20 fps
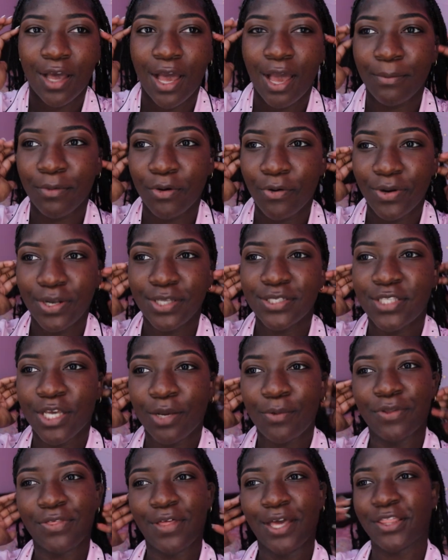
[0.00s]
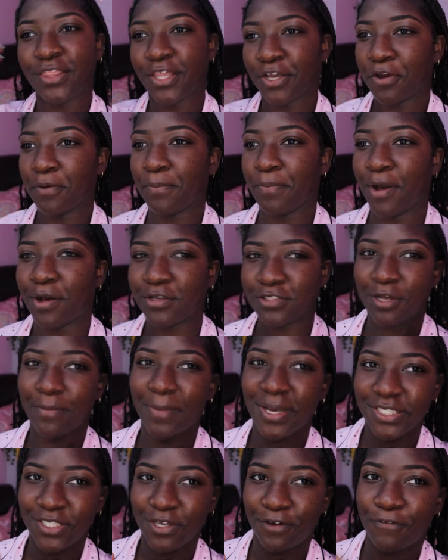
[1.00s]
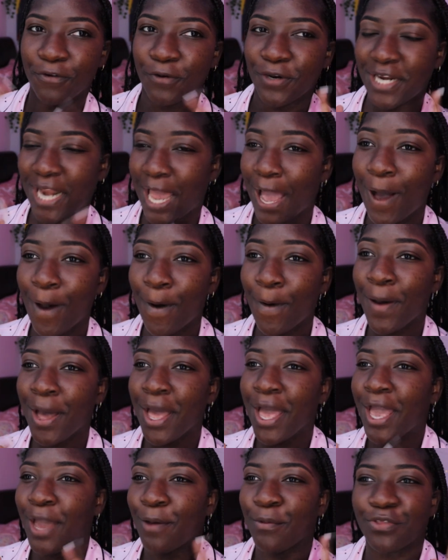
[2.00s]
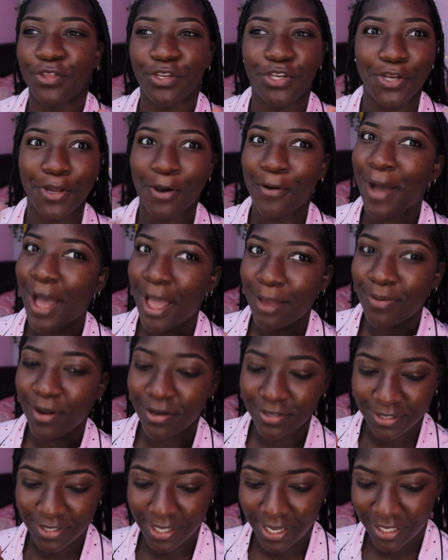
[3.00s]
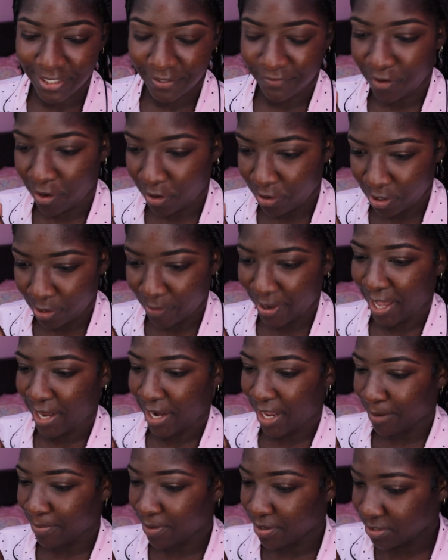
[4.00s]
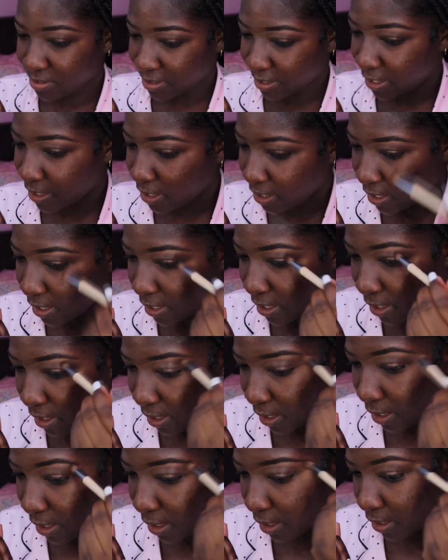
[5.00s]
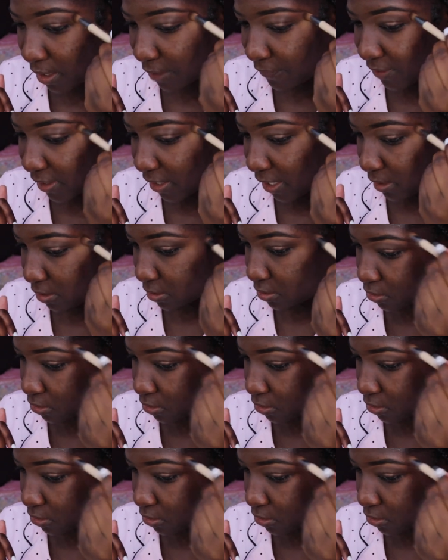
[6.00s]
I'm going to stick with like thicker brows on myself for now with no eyebrow slit, because if y'all don't know, I had an eyebrow slit. And I feel like I look